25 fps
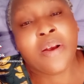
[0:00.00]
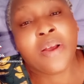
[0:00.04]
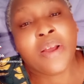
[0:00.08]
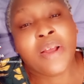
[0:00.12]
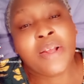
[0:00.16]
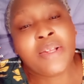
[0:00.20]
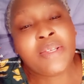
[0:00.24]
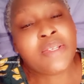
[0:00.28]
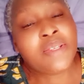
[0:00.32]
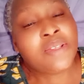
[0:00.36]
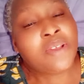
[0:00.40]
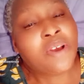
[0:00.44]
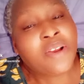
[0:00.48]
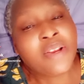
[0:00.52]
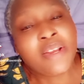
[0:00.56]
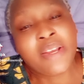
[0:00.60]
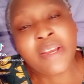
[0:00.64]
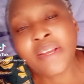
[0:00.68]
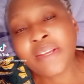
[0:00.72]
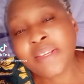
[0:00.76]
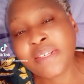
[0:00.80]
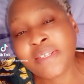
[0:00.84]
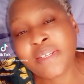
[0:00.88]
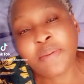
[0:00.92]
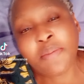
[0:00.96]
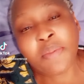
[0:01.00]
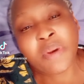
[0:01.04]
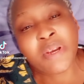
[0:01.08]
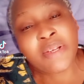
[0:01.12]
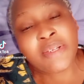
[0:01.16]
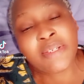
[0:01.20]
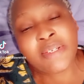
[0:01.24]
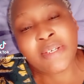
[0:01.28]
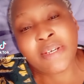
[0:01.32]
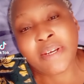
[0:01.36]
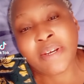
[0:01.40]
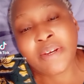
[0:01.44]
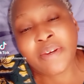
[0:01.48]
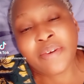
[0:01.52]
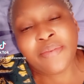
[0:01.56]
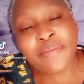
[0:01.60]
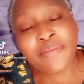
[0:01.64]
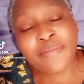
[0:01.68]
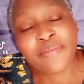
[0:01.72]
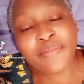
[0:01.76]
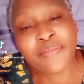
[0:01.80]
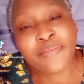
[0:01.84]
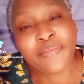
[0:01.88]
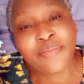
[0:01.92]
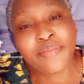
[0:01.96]
It's not easy, my dear.
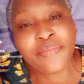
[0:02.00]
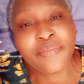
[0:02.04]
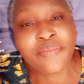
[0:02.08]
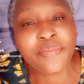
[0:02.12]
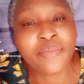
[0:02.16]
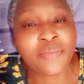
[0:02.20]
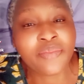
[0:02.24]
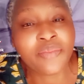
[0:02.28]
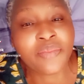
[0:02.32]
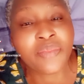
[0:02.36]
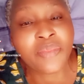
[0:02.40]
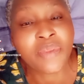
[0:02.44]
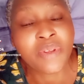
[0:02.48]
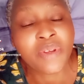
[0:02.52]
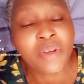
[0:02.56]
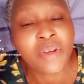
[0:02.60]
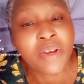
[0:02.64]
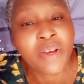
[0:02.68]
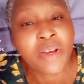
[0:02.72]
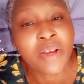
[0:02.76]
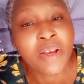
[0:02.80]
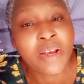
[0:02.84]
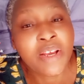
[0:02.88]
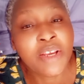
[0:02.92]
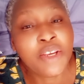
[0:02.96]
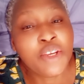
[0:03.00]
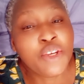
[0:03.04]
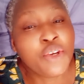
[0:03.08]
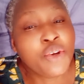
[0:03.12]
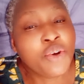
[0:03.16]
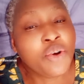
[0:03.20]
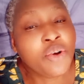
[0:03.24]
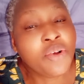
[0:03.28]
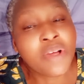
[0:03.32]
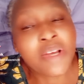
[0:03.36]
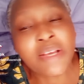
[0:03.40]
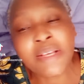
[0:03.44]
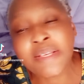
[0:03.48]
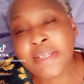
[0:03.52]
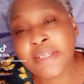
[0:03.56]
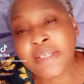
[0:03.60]
Your